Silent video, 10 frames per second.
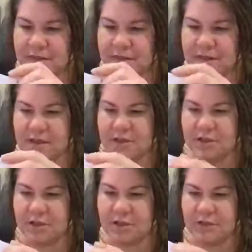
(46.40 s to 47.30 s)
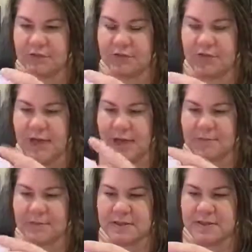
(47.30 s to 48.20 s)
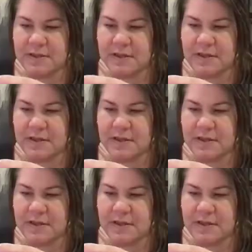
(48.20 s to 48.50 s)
These are glue flaps.